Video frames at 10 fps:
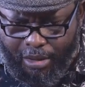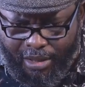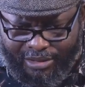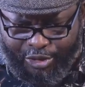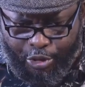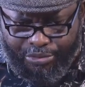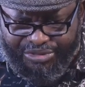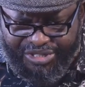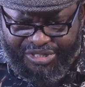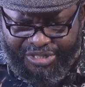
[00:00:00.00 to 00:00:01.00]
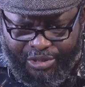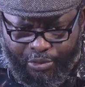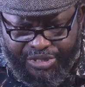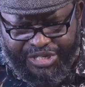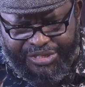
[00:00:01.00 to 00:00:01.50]
uh,
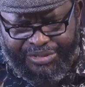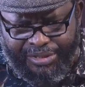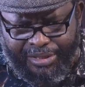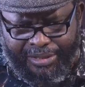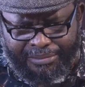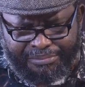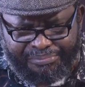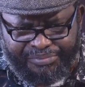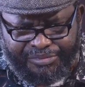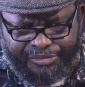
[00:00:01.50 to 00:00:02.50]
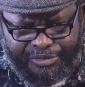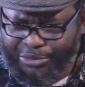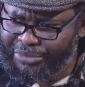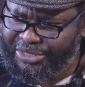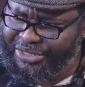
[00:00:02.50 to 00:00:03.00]
jaundice-looking uh,
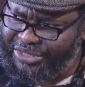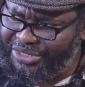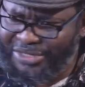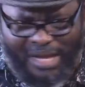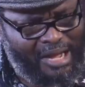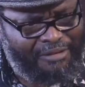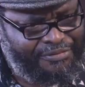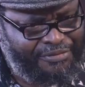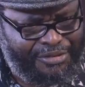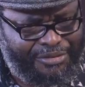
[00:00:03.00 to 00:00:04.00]
domestic serf